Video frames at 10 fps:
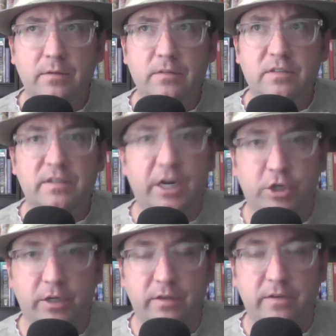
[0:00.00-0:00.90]

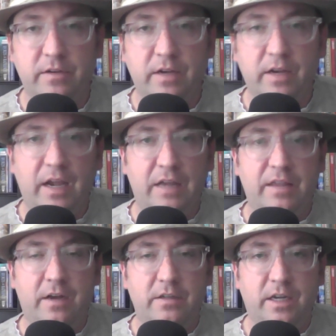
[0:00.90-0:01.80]
sections at the
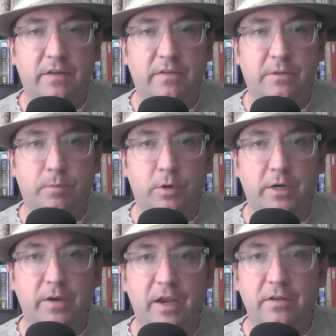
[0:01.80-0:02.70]
outside of this book,